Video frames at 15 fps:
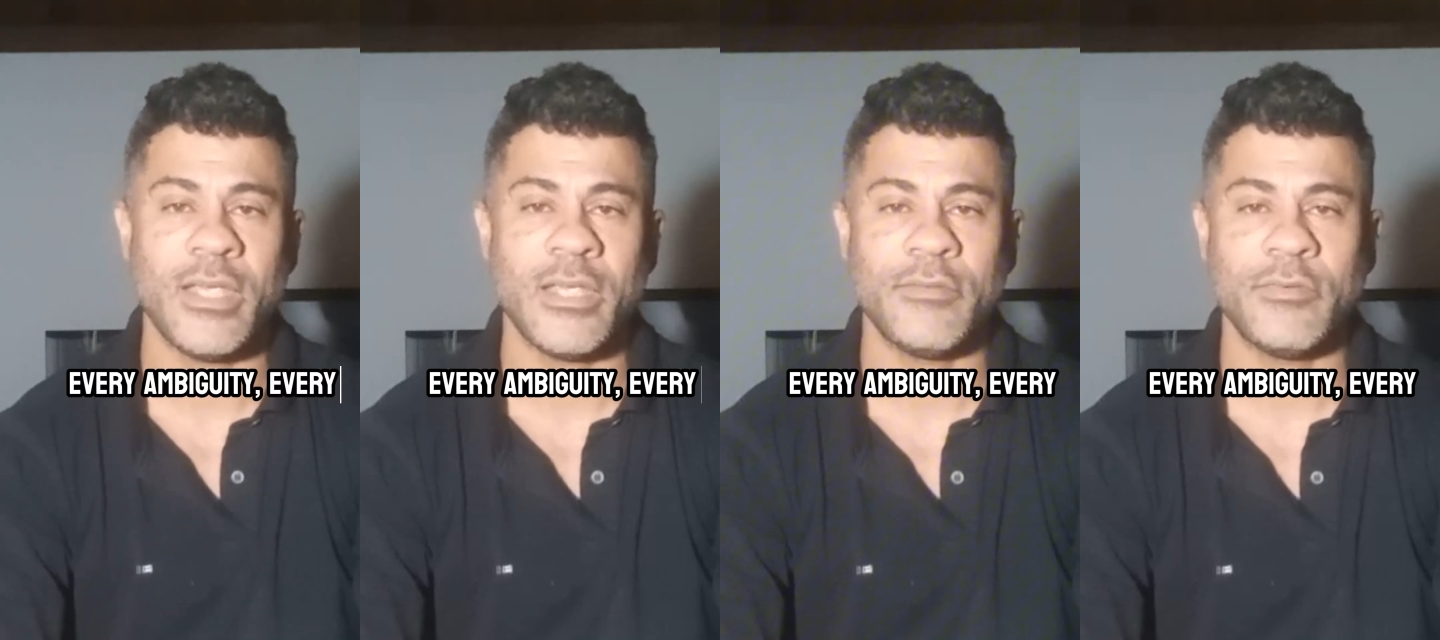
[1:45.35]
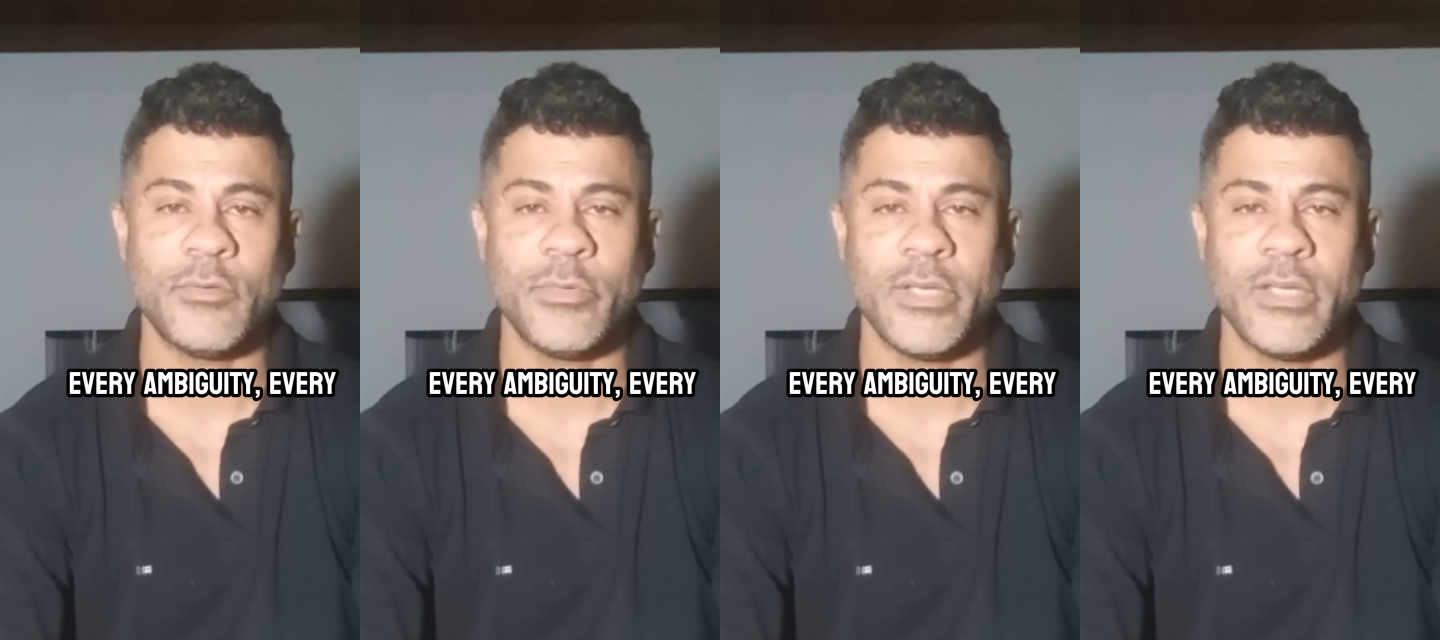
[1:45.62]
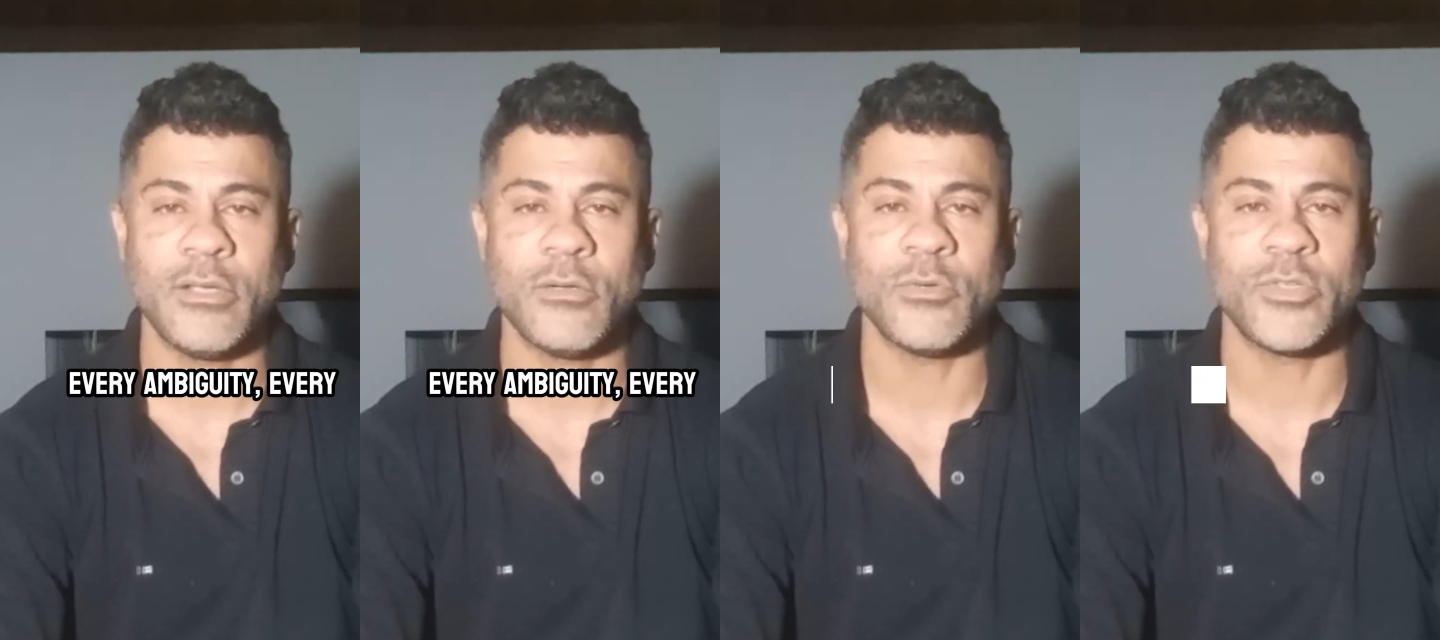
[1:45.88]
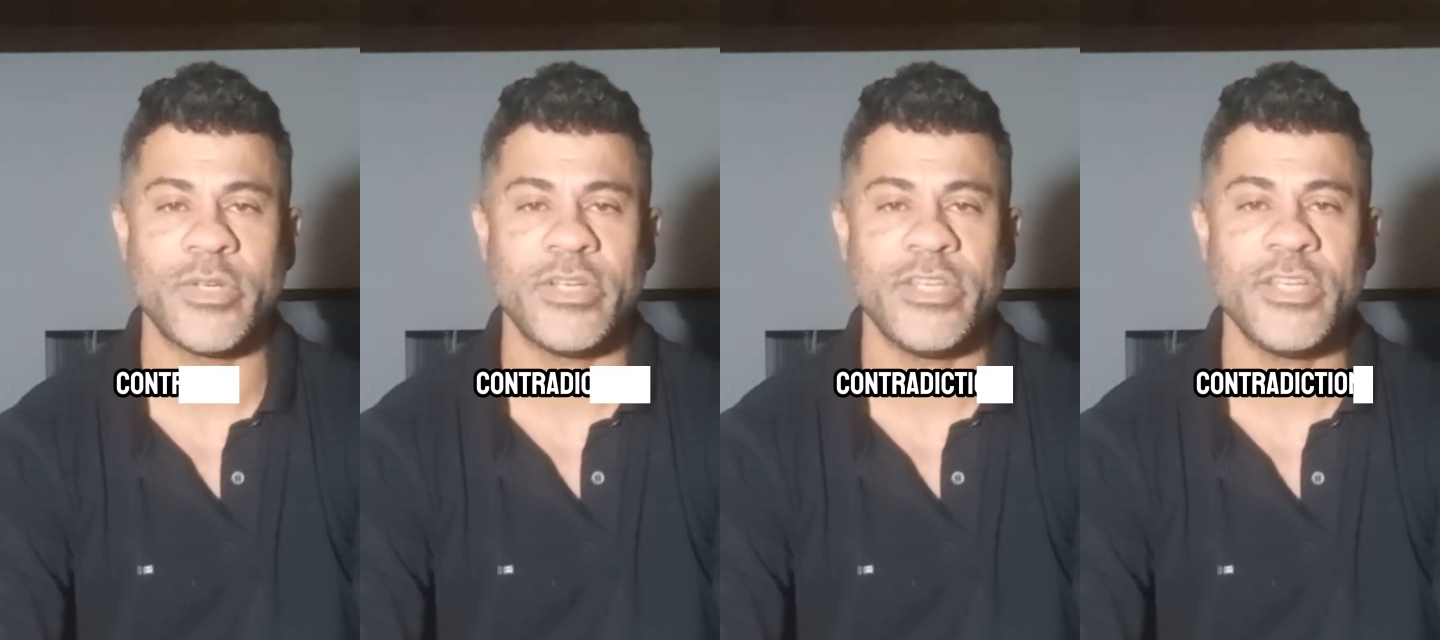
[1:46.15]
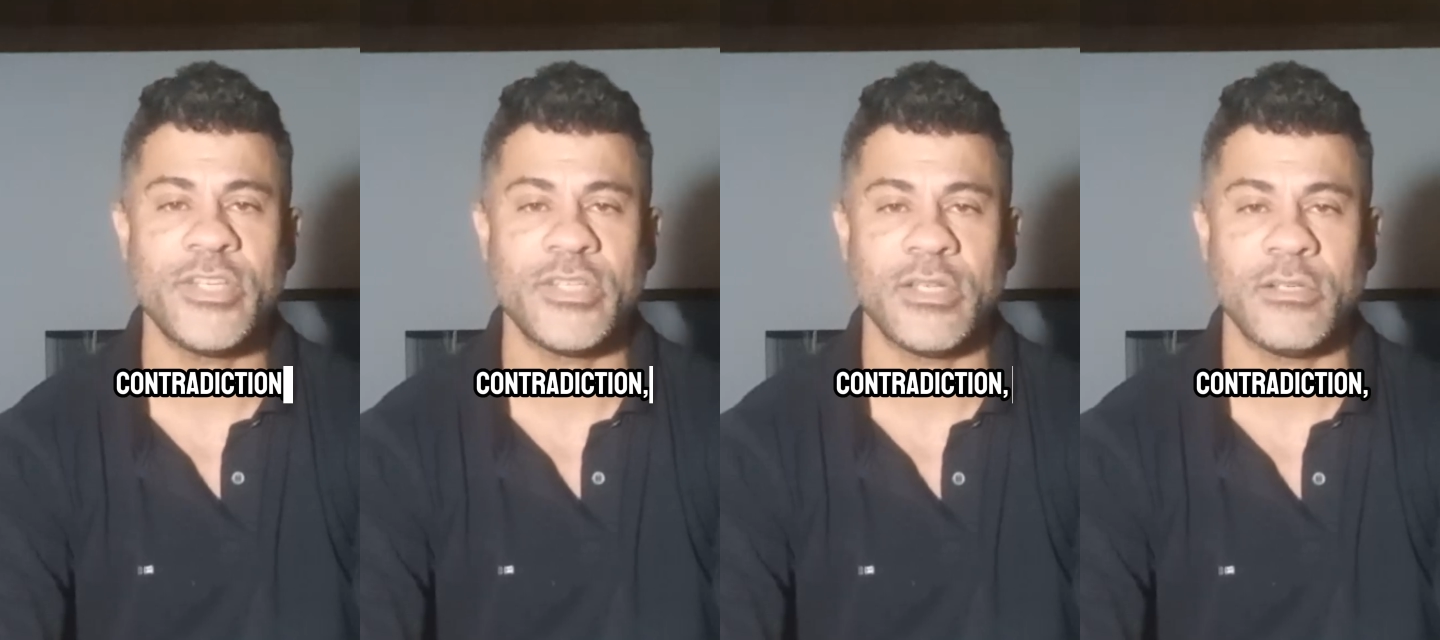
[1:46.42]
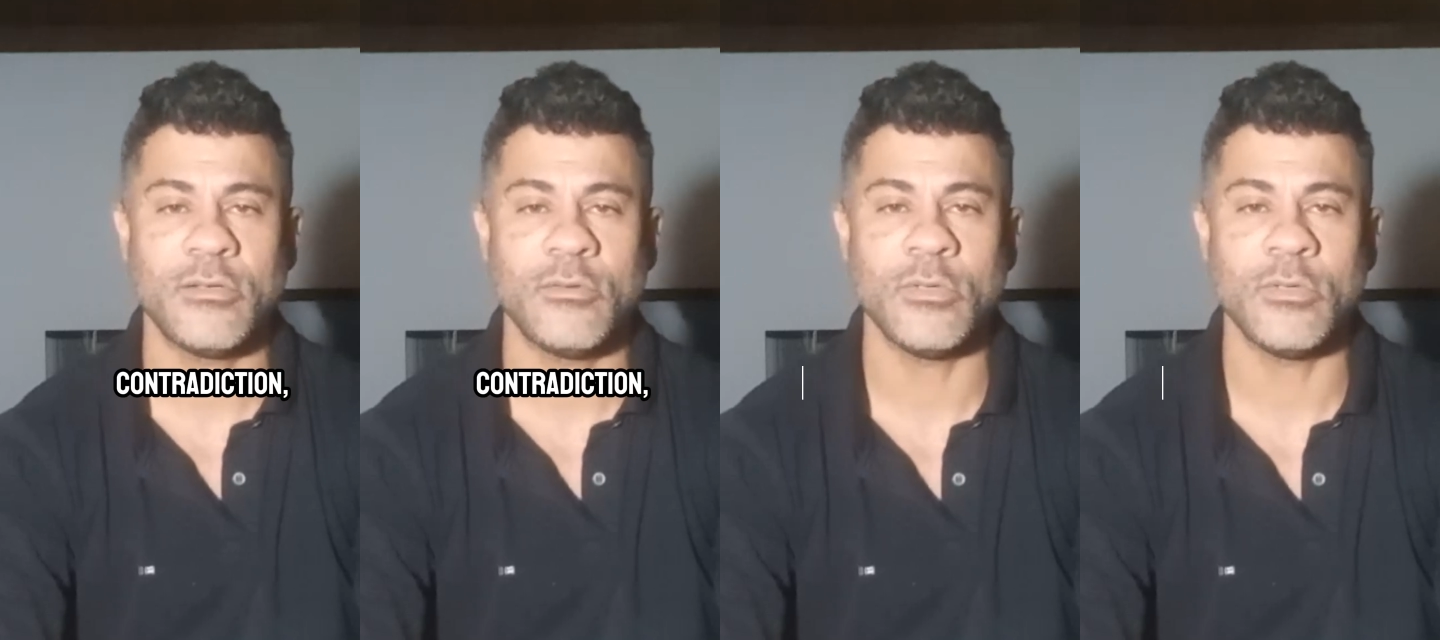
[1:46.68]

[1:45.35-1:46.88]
every contradiction